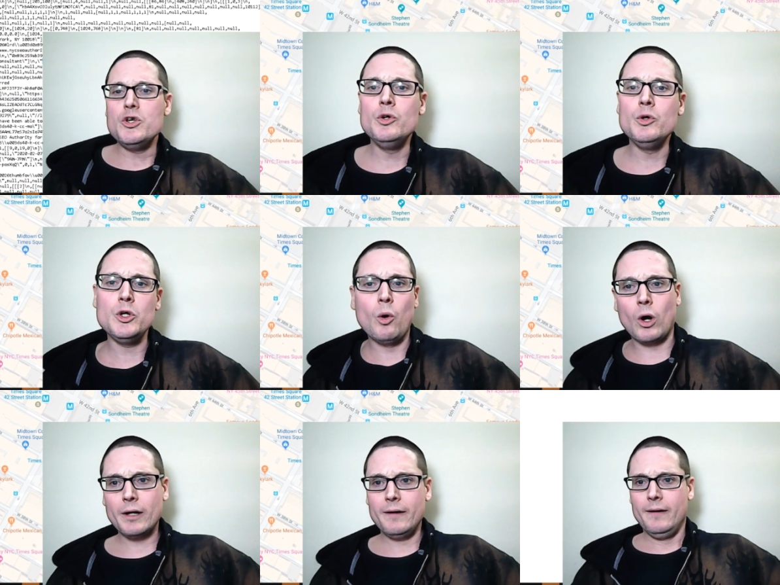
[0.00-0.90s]
New
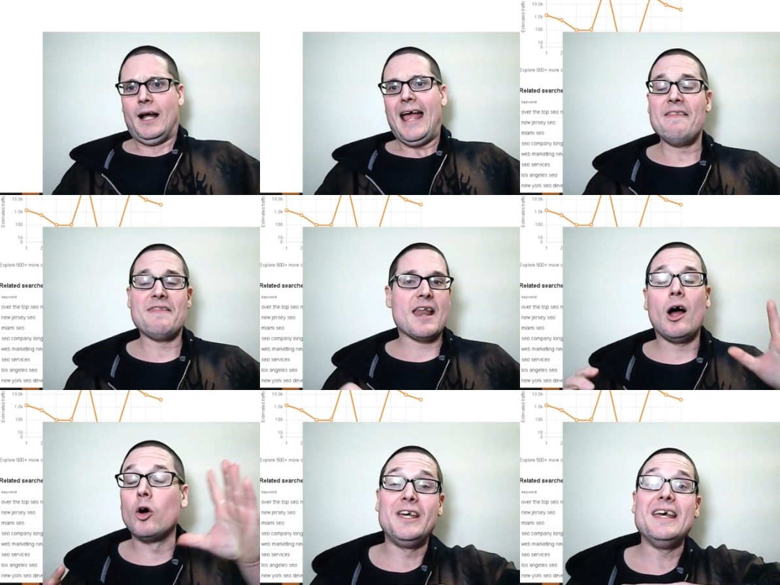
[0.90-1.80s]
York and then
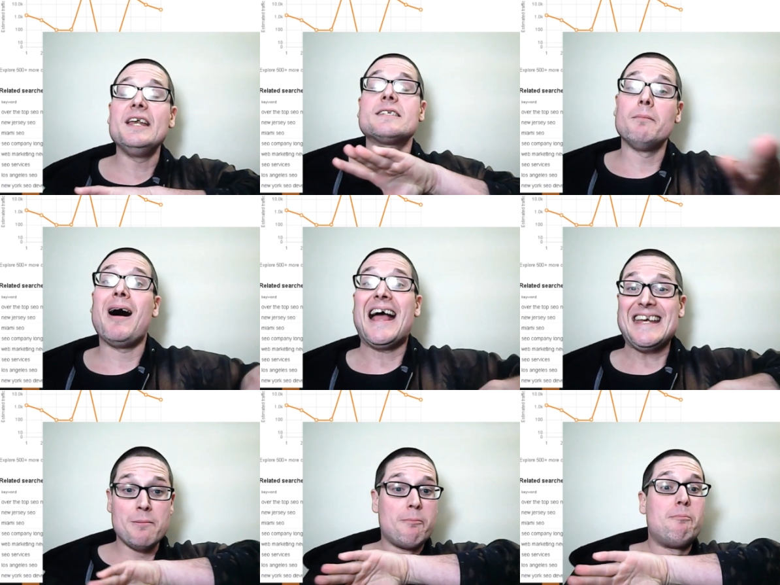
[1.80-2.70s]
I'll get into
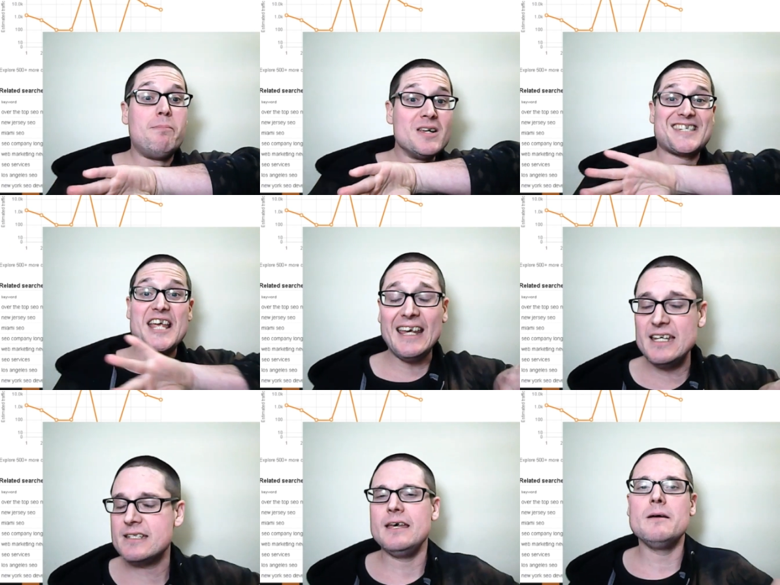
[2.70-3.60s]
my
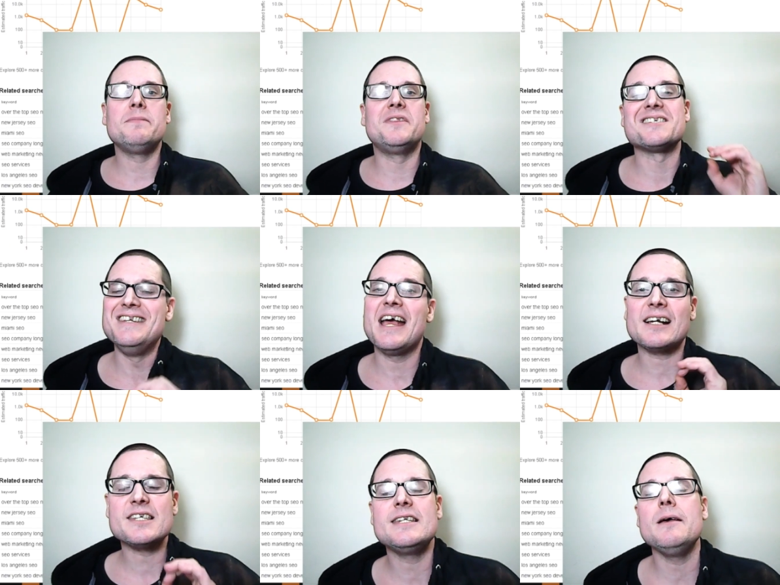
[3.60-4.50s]
second tip, this
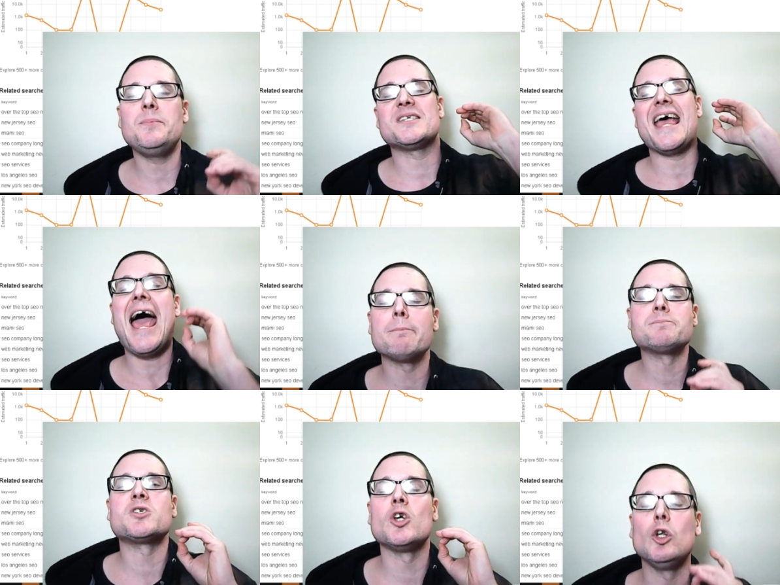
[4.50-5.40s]
next tip is
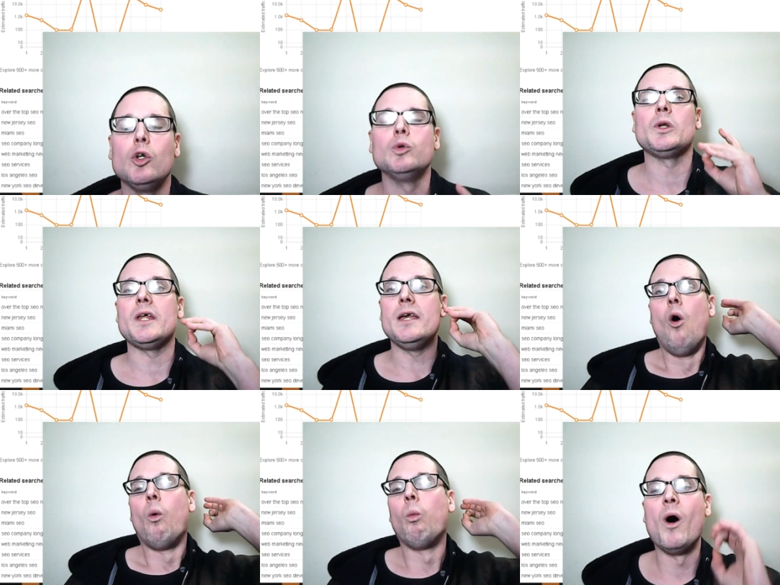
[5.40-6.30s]
absolutely
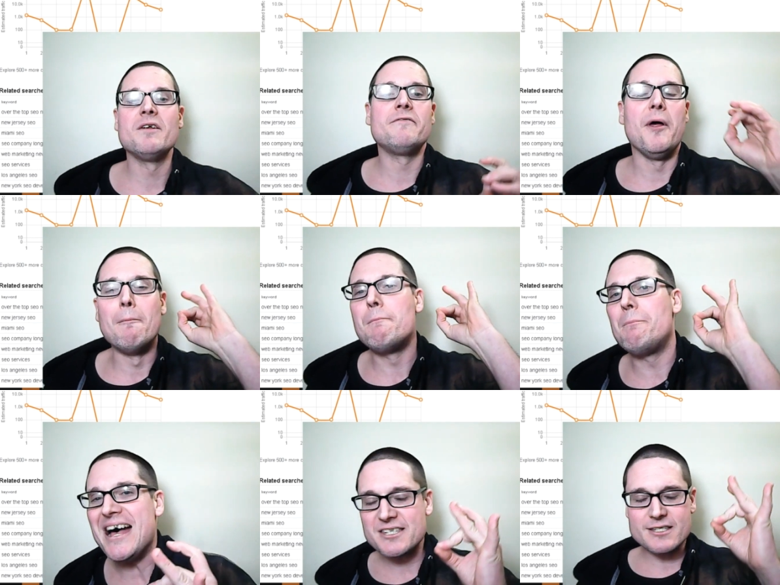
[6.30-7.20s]
one of the
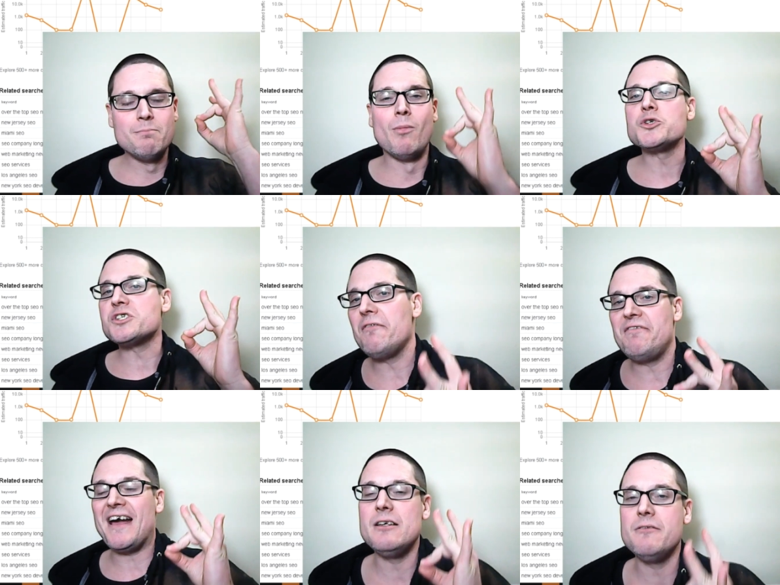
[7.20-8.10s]
best, most
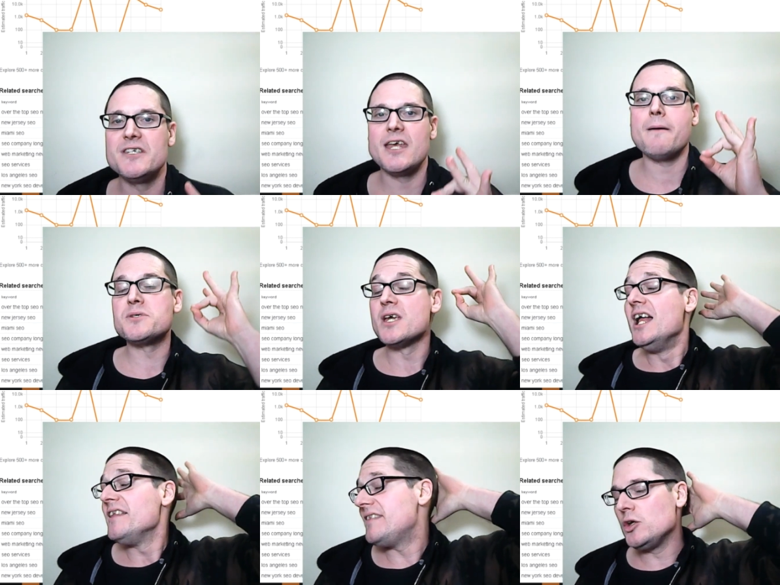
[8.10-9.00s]
effective tips
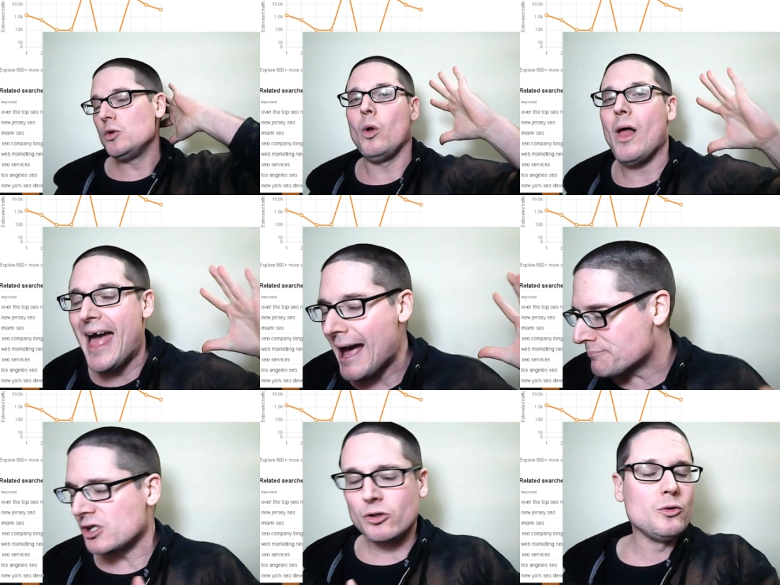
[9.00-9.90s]
that you will
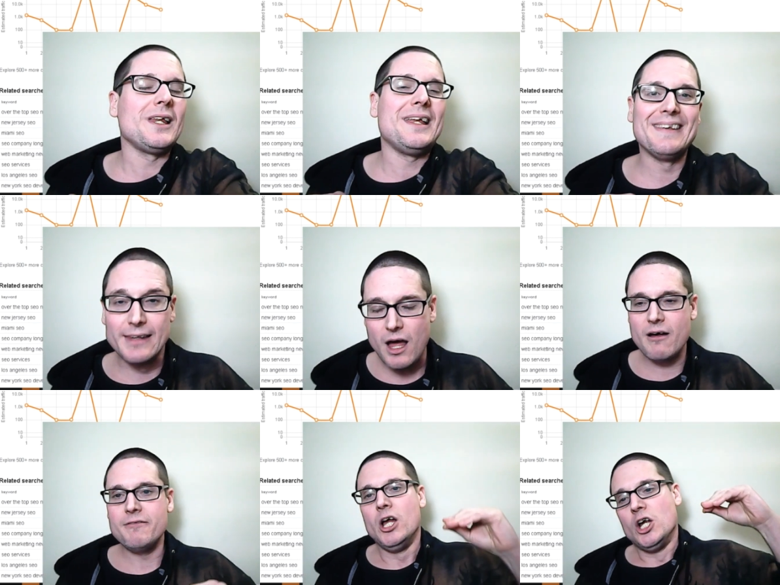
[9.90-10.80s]
absolutely
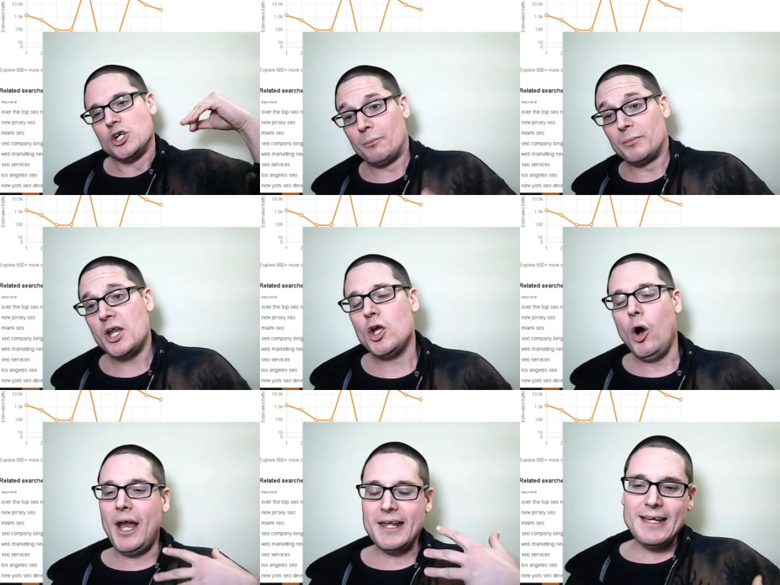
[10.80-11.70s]
love. So I'm going to
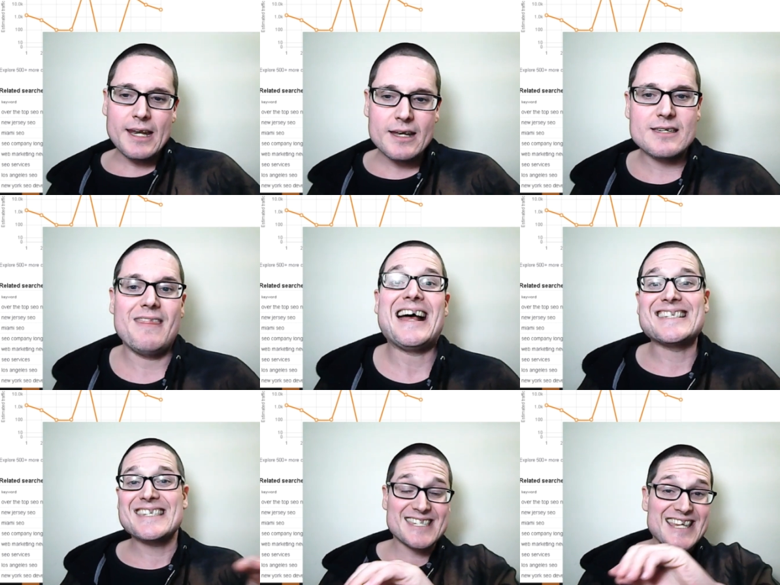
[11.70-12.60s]
go ahead and get into
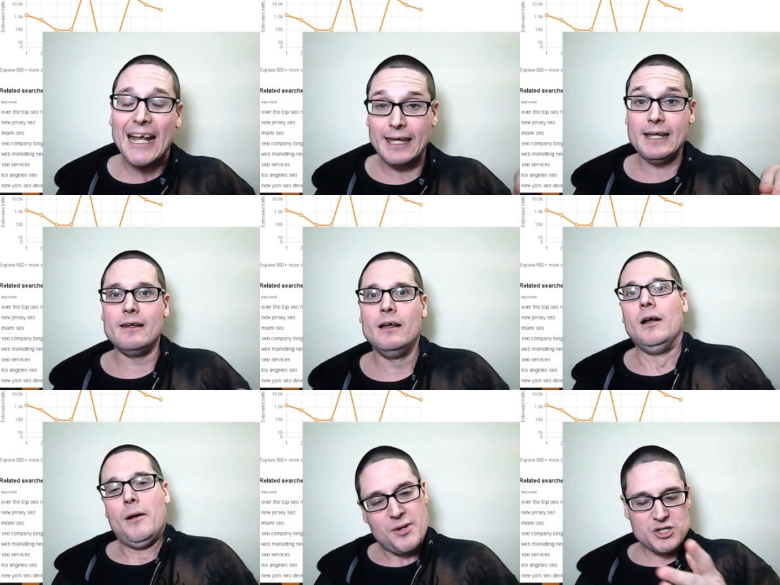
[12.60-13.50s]
that second
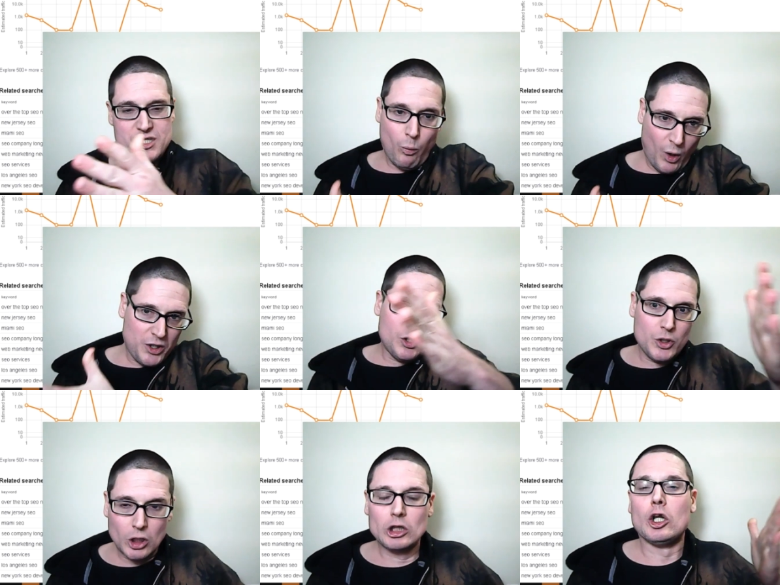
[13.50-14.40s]
because I want you
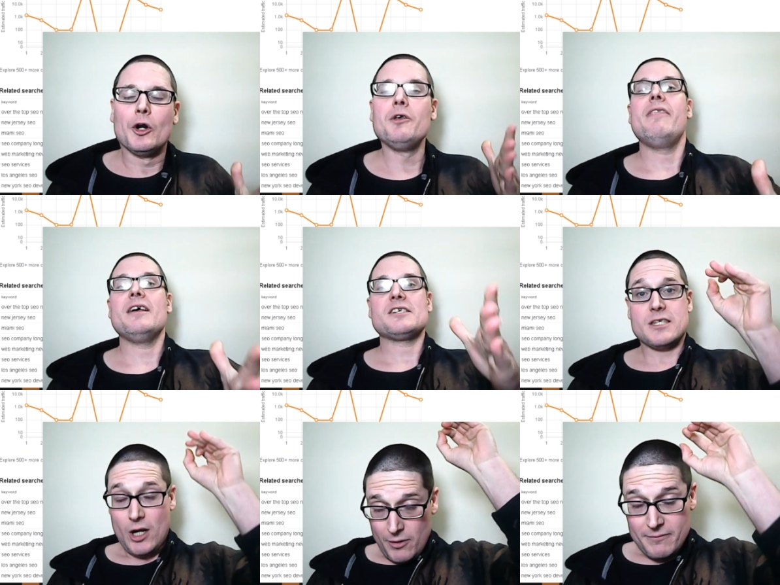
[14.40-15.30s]
to learn this